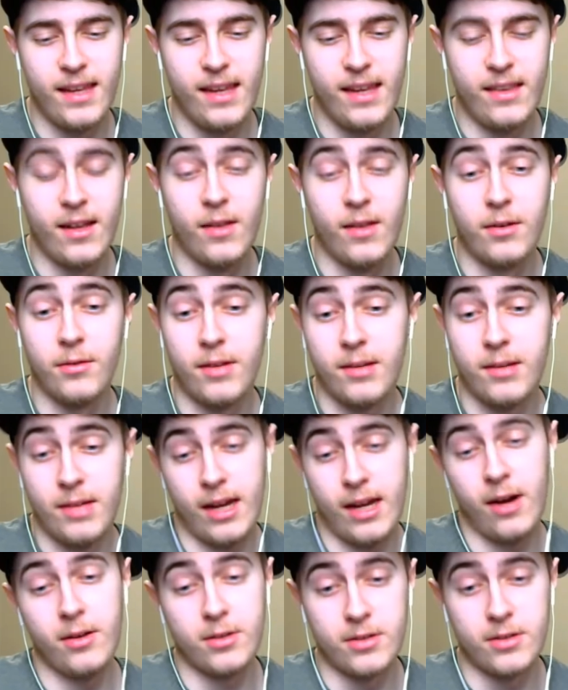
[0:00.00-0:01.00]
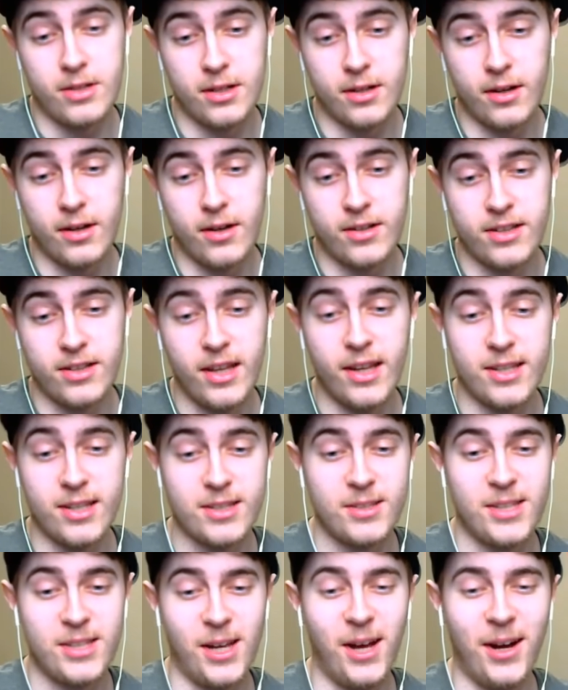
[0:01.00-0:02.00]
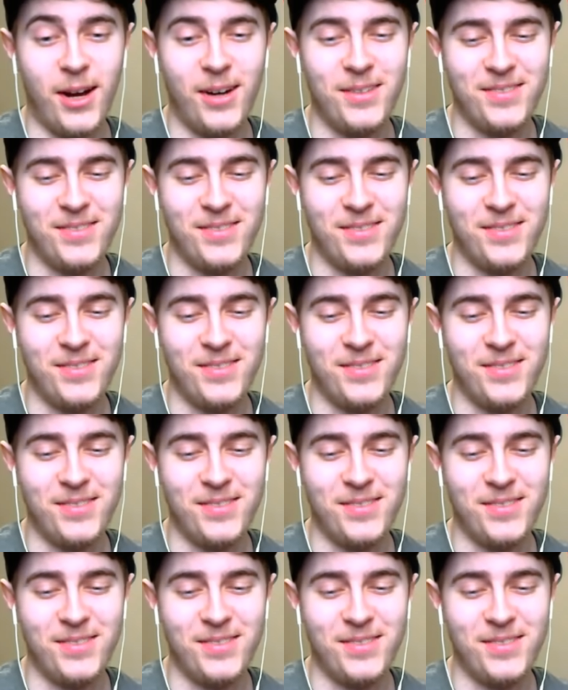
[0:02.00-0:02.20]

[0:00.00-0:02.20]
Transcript: other characters here on this yeah, list. Yeah, so. we got a lot.